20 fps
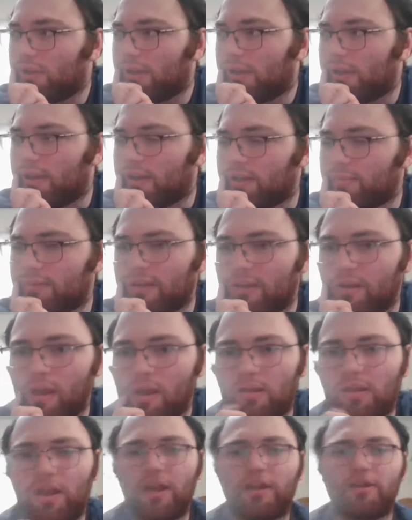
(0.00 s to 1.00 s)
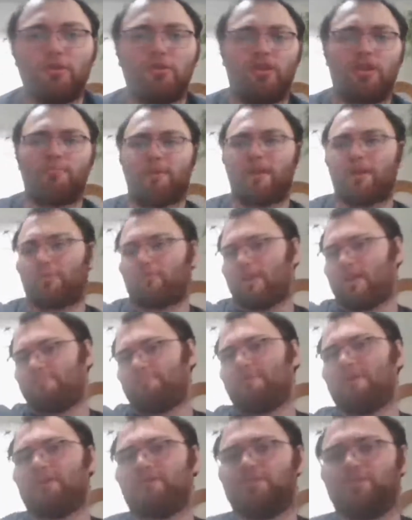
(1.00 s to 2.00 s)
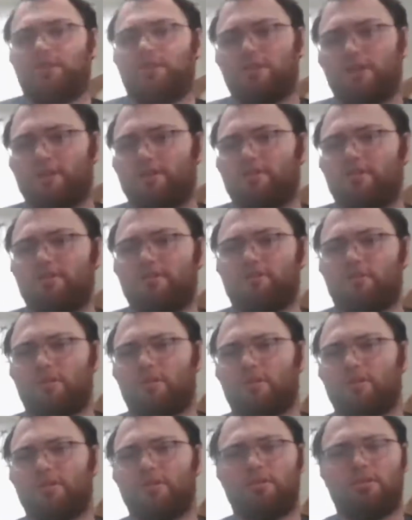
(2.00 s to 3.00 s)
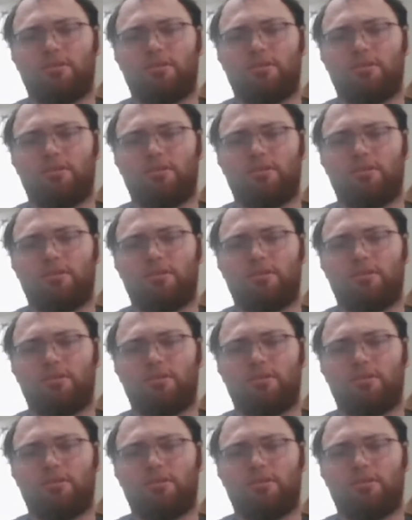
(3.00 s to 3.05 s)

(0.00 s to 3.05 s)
Kidding me? Ignore that. My grandparents yelling at the dog.